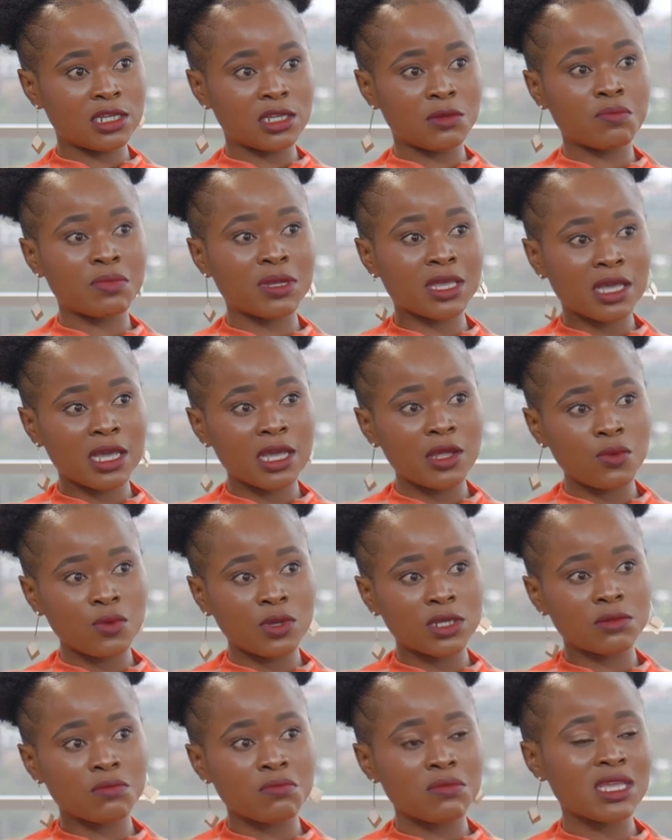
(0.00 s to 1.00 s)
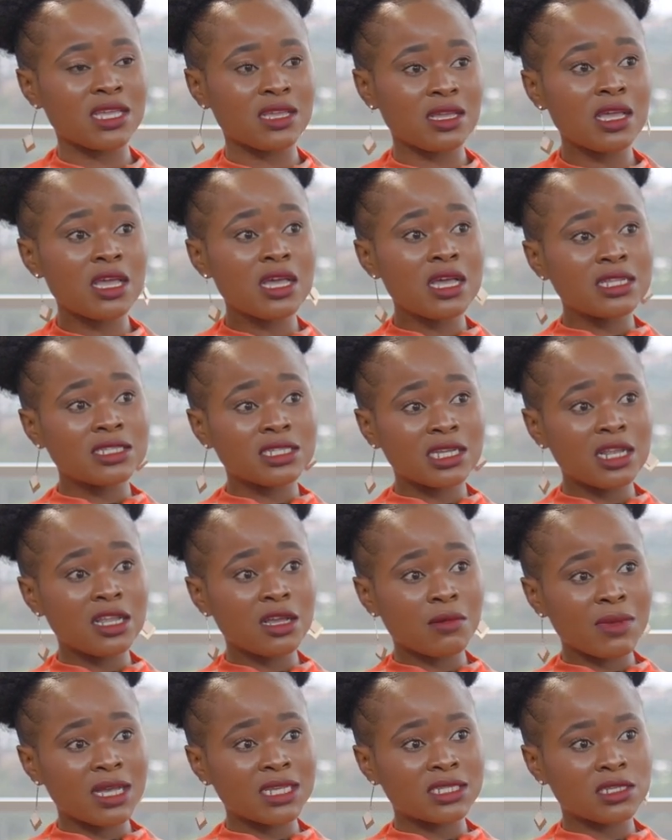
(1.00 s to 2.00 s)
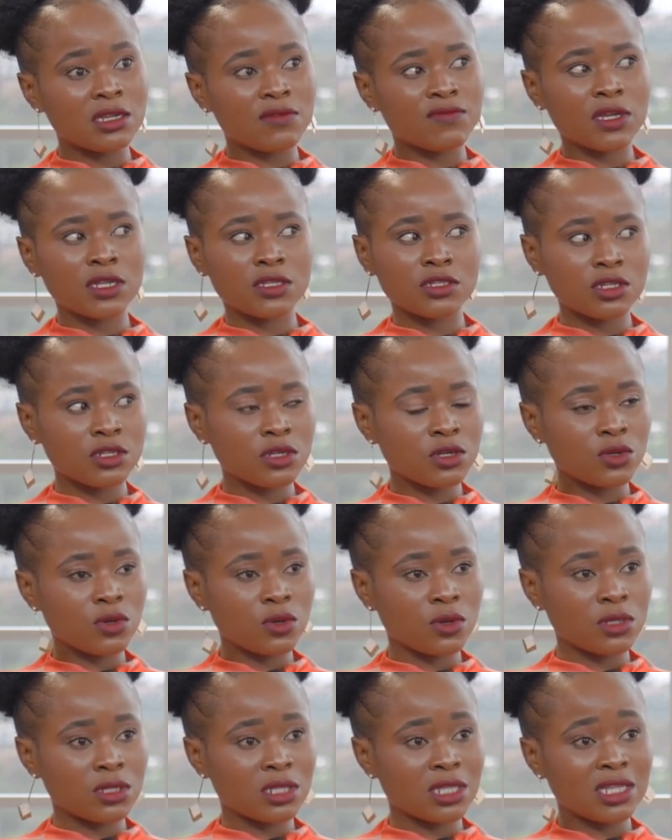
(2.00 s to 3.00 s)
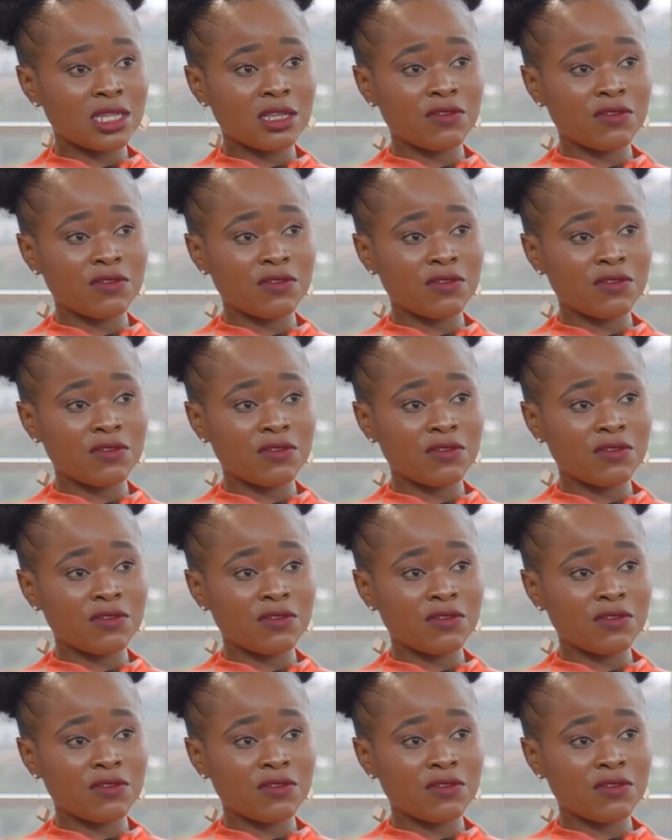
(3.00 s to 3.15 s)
It began with me telling myself that, no, no, no,